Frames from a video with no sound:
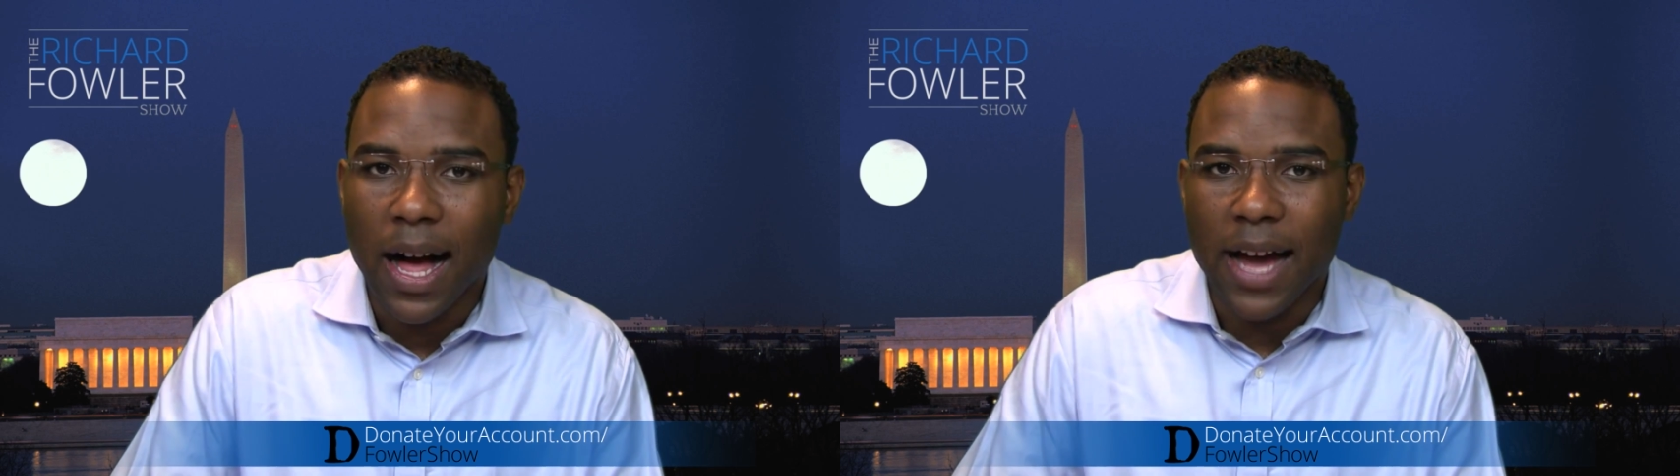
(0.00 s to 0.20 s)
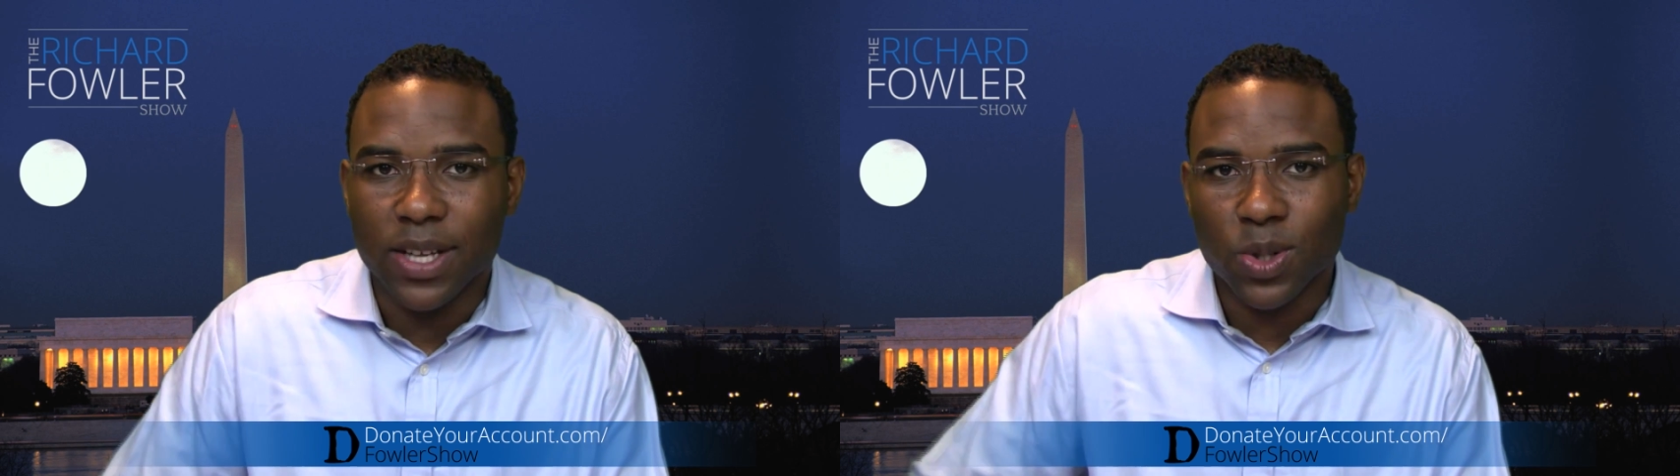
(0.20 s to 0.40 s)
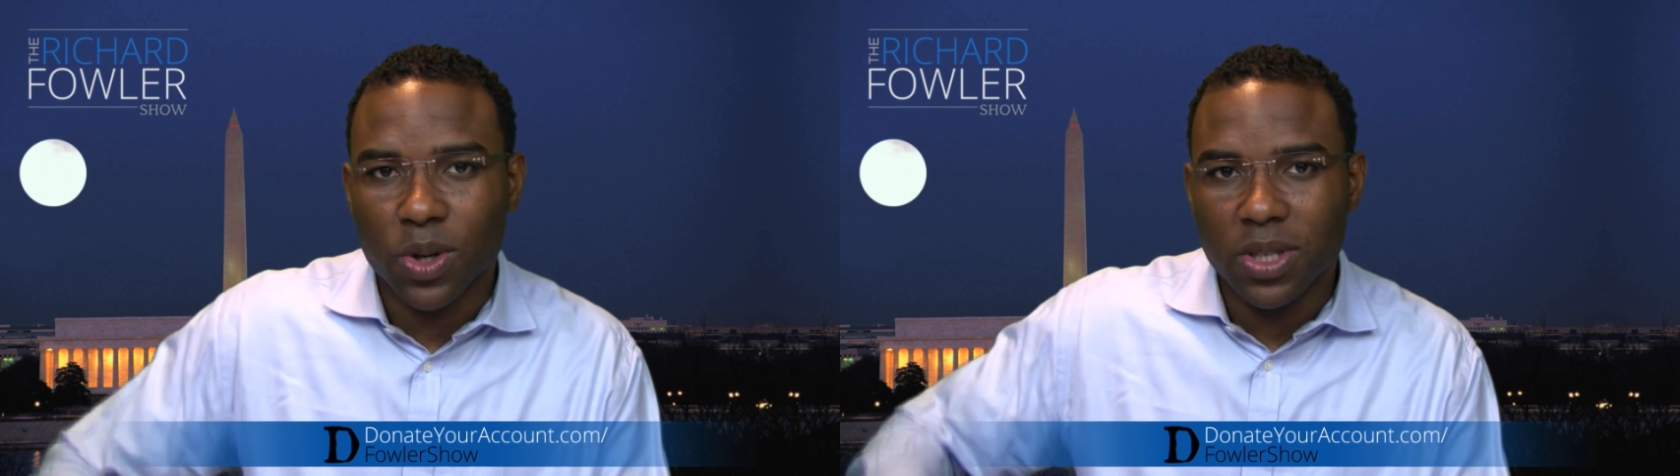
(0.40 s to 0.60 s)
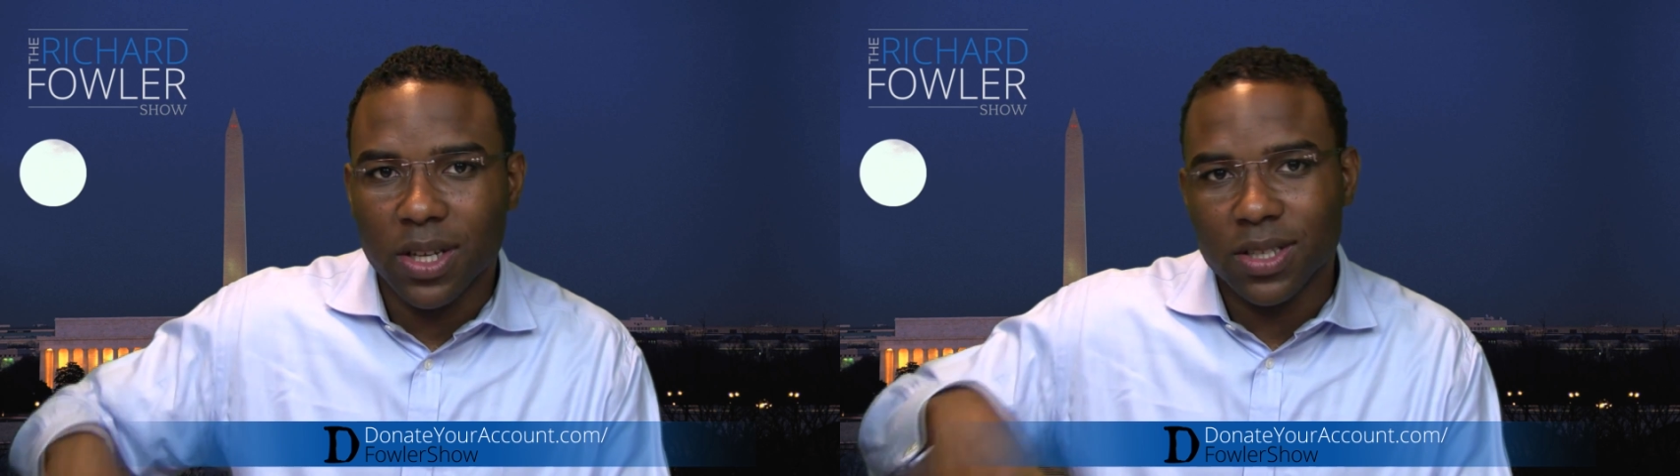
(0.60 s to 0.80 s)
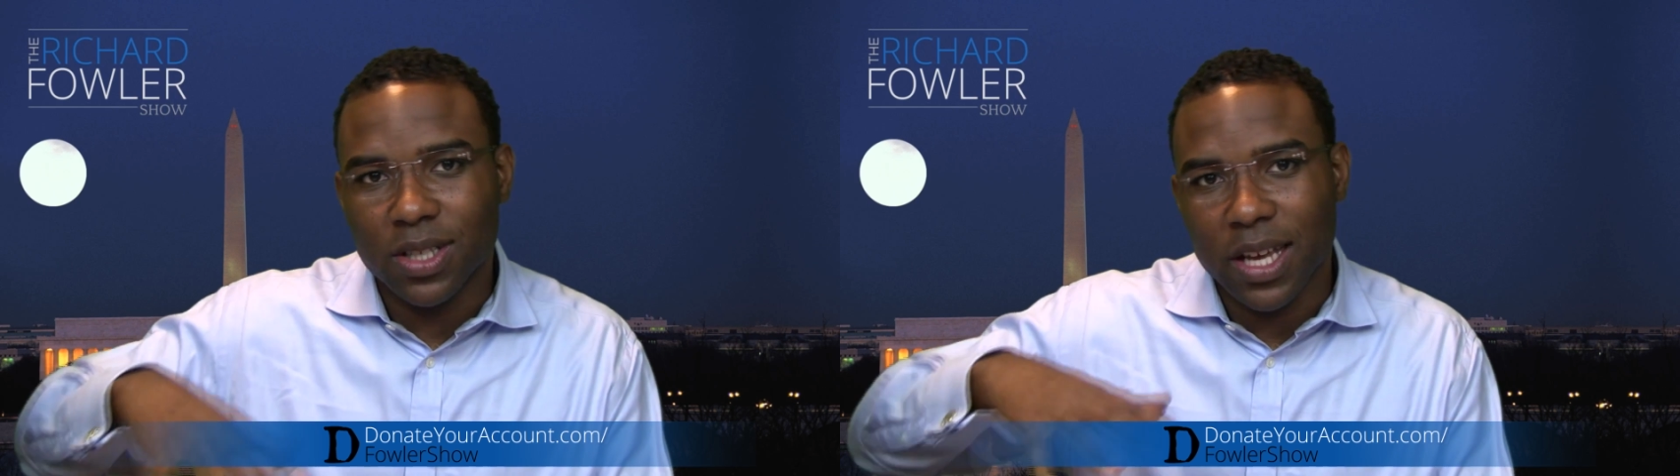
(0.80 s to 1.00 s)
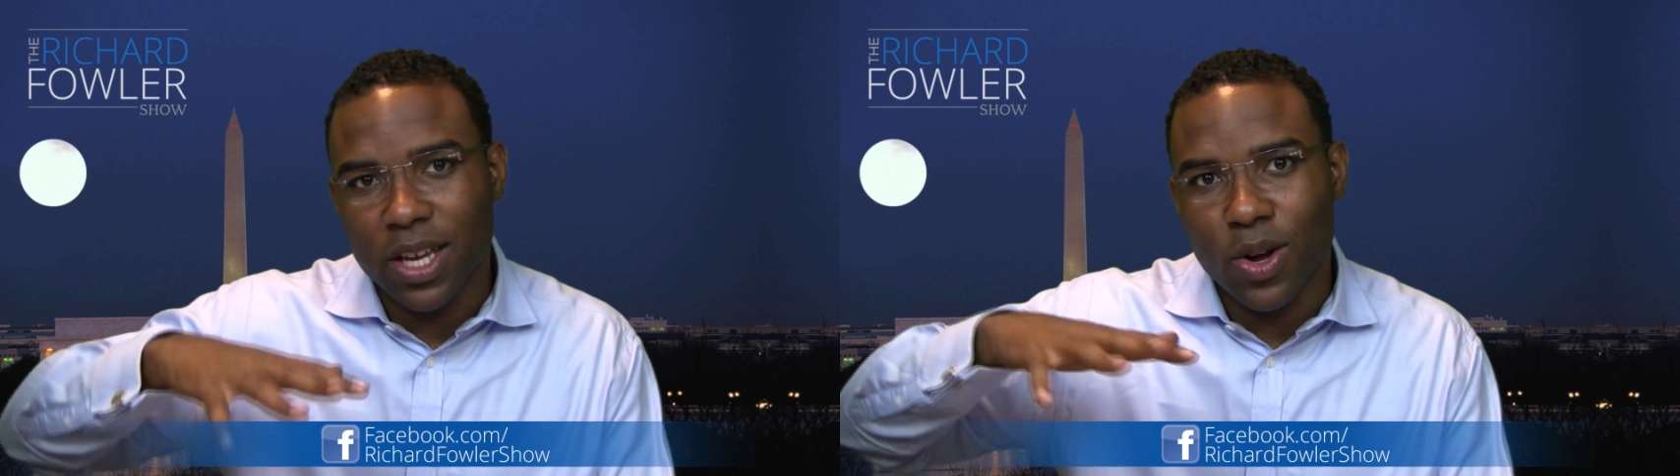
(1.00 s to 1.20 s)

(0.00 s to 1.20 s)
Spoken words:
and he's sort of seen as this, like, you